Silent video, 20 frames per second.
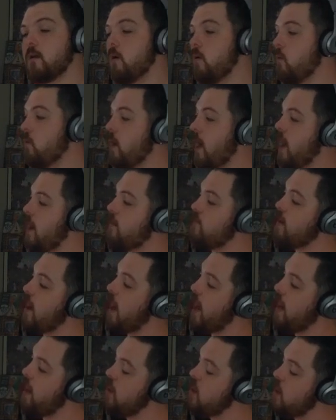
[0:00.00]
Well, if
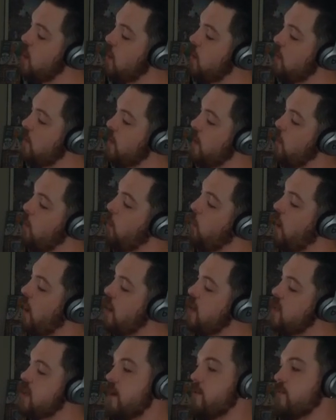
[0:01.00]
I know that
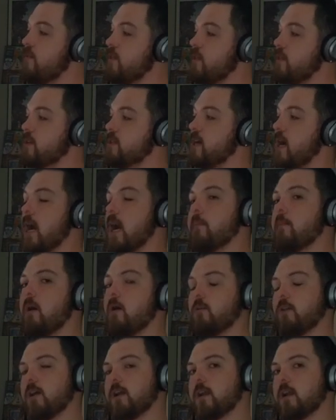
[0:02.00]
1/10 of the time
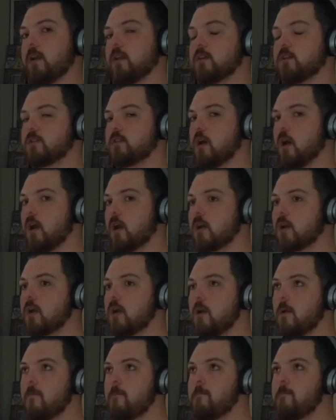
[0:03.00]
I'll land on a star,
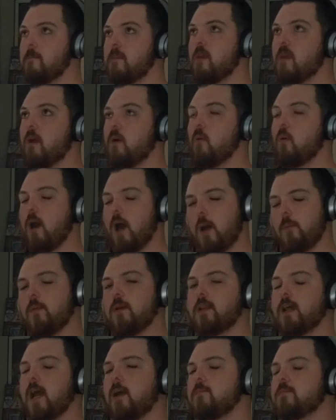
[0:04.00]
well, how
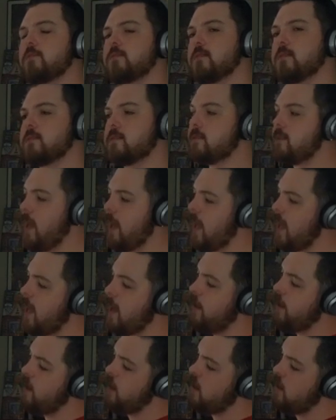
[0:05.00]
many times does
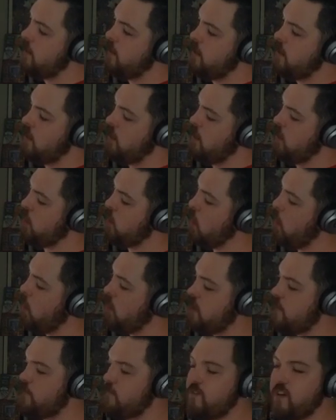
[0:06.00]
10 go
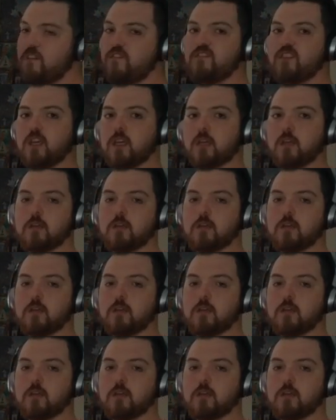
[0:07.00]
into 50?